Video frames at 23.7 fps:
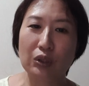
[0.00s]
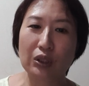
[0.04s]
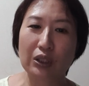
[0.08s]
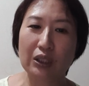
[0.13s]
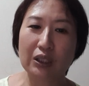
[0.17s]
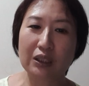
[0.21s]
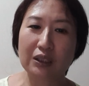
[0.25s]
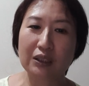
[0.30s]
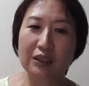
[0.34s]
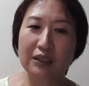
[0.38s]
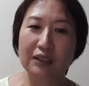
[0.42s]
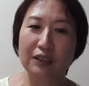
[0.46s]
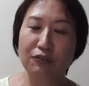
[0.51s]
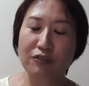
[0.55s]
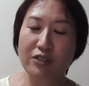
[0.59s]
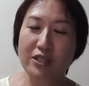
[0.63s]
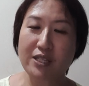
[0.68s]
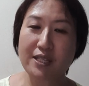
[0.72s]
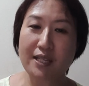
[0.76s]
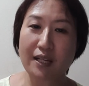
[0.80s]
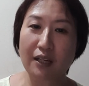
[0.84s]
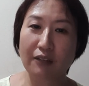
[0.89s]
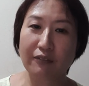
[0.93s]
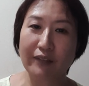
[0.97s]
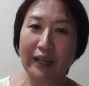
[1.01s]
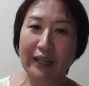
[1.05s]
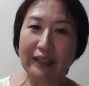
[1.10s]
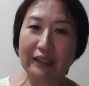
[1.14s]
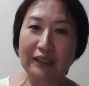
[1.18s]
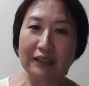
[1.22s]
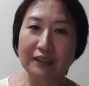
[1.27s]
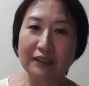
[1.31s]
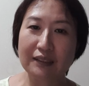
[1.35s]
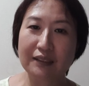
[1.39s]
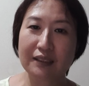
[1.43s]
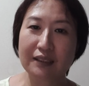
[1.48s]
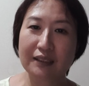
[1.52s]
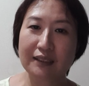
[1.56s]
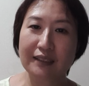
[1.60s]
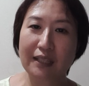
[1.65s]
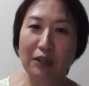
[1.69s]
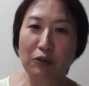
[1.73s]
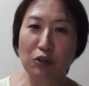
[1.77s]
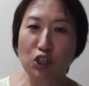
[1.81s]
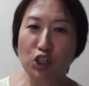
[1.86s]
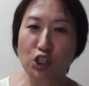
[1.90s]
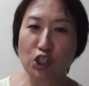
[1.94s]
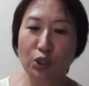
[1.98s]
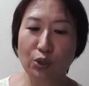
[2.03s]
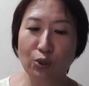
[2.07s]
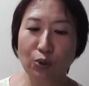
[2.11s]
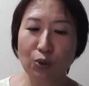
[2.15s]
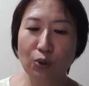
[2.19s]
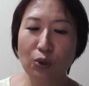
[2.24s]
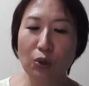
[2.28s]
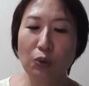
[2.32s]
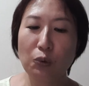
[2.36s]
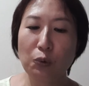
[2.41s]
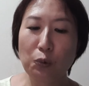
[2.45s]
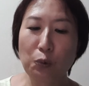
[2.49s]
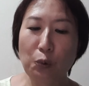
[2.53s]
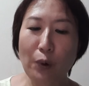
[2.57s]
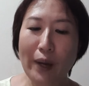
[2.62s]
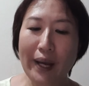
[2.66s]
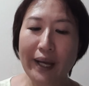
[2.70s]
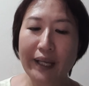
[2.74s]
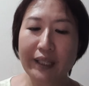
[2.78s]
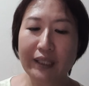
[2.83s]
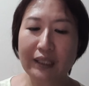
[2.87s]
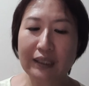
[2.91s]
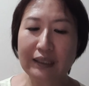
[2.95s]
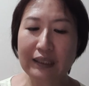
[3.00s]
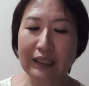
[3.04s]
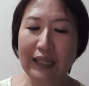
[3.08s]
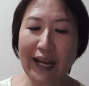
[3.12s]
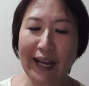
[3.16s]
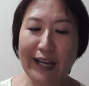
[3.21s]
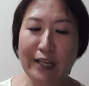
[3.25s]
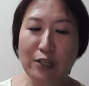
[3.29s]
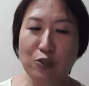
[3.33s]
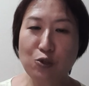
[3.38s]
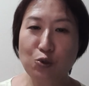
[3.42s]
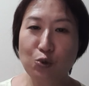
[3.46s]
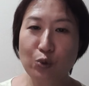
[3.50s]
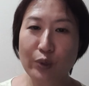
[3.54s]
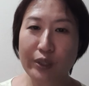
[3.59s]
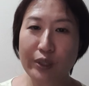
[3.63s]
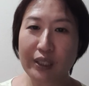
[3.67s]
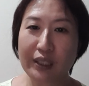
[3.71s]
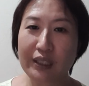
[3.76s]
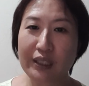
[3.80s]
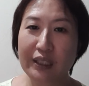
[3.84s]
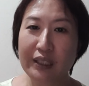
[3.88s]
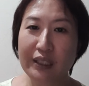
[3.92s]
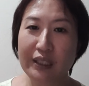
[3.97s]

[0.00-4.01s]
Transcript: a different set of analysis that will show where the Tai Sui